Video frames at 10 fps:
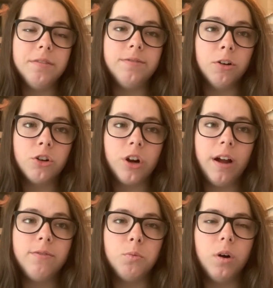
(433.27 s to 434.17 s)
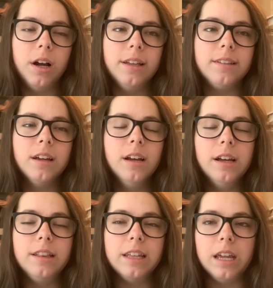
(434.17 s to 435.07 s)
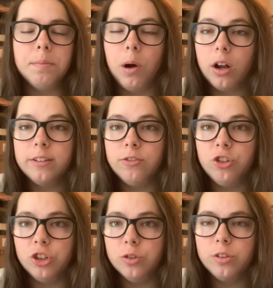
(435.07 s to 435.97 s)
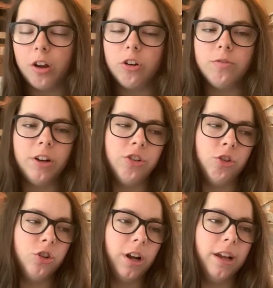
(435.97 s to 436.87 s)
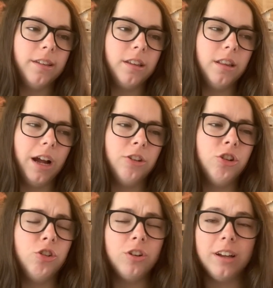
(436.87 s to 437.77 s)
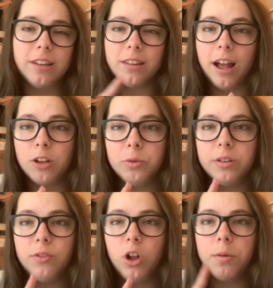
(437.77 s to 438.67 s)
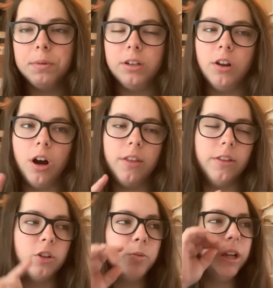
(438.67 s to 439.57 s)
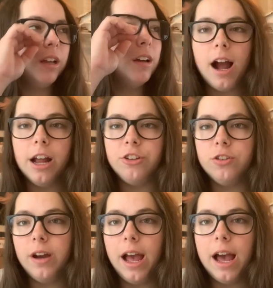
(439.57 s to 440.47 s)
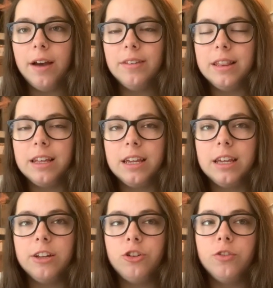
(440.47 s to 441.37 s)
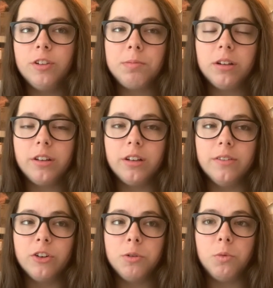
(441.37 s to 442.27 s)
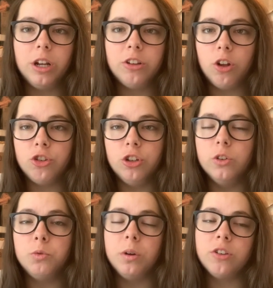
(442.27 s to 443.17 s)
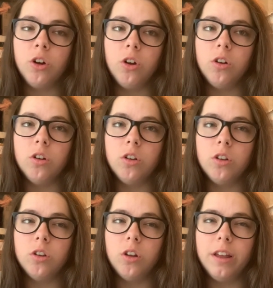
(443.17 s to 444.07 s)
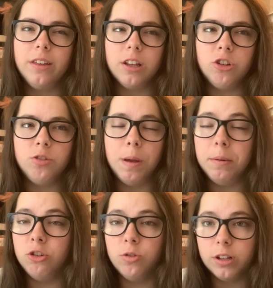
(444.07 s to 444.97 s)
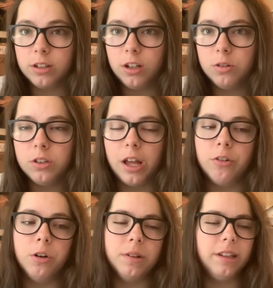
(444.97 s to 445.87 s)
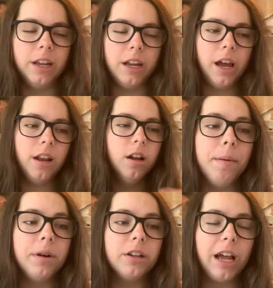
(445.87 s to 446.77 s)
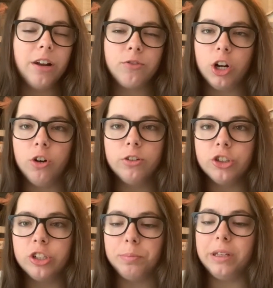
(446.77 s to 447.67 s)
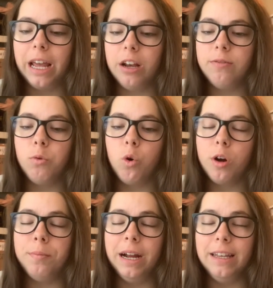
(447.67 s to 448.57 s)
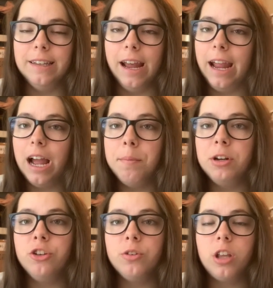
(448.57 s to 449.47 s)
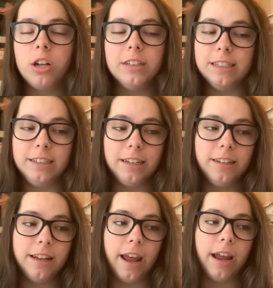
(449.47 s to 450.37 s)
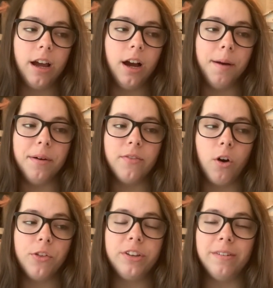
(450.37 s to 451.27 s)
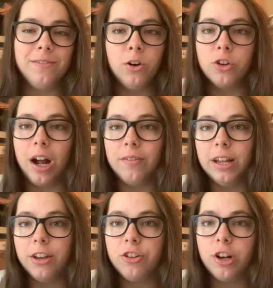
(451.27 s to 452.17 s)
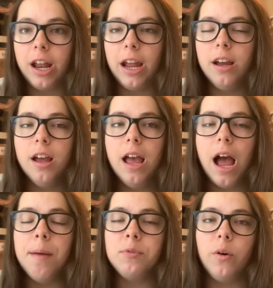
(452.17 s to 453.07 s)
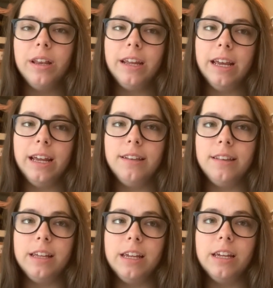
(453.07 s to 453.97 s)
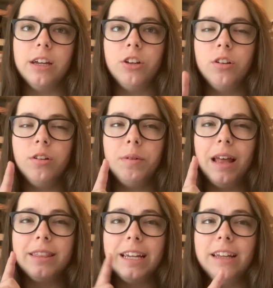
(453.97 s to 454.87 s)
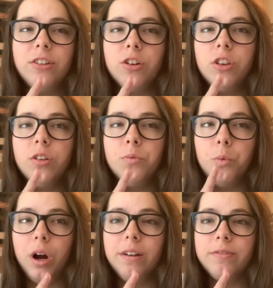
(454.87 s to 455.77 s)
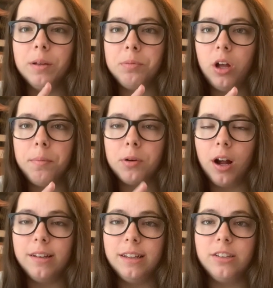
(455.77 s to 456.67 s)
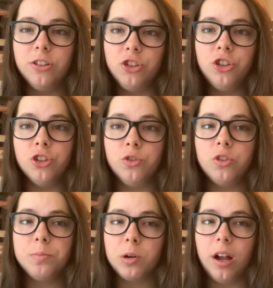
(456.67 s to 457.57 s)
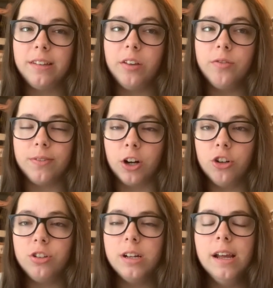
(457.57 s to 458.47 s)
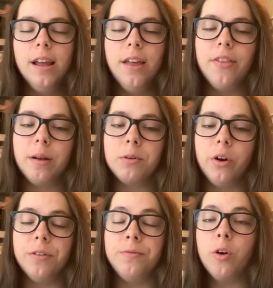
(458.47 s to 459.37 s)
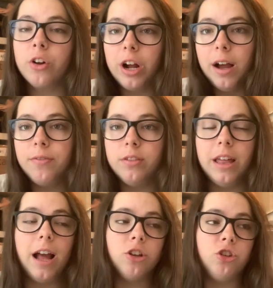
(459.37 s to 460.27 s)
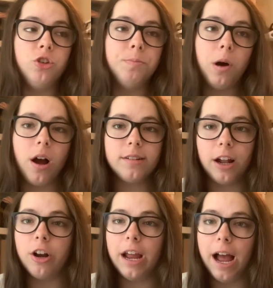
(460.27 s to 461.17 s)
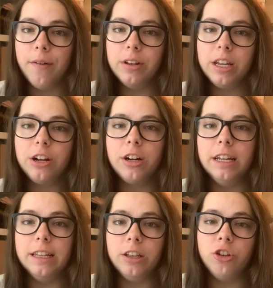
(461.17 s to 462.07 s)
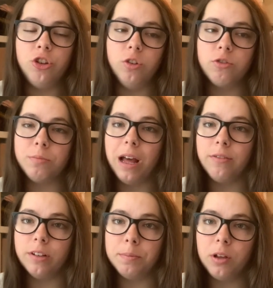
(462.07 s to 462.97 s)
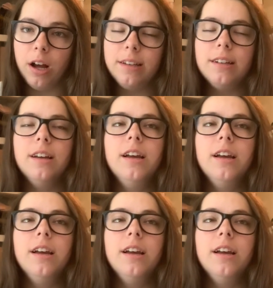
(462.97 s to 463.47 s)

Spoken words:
photograph was the box of shoes. I don't know if I showed you guys. I showed you guys in last week's vlog, but not this week. I do have the two flip-flops in the living room. One is all shoes, one's all, I think it's maybe shoes and clothes. I don't know what's in it yet. I'm gonna kind of run over just a plan for my day. I'm gonna do a lot of listing today of all the stuff I photographed yesterday. I'm going to get the at least one flip-flop process, the shoes process first. Then I'm going to photograph that shoe box I already have in here and then the shoes from that flip-flop.